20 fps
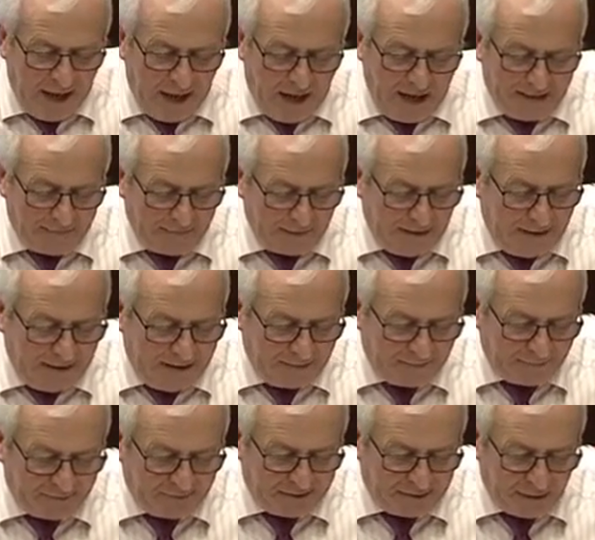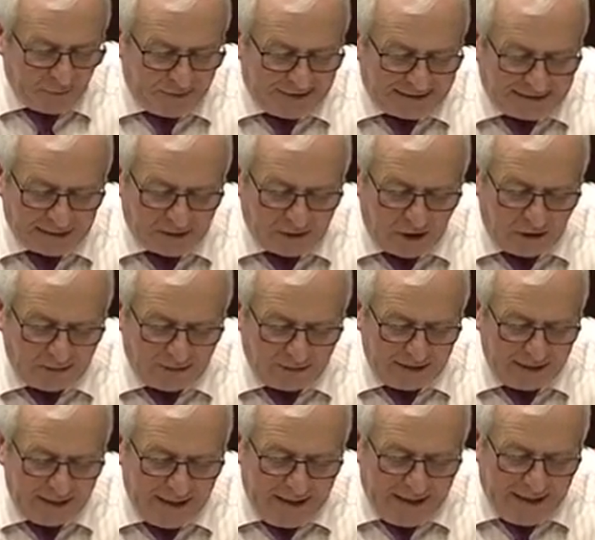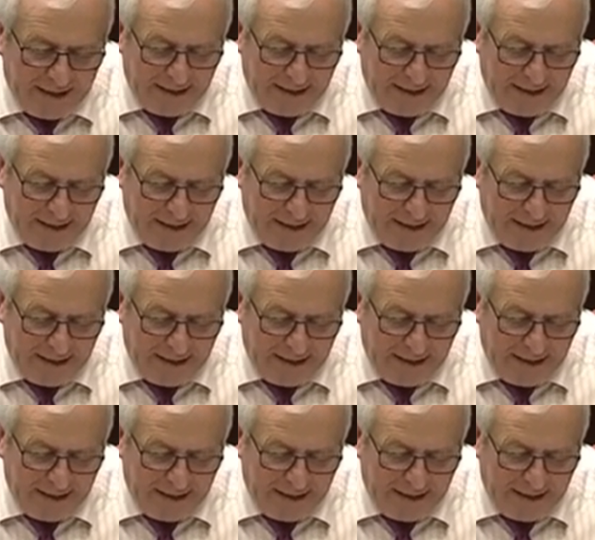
Have, um, the recent survey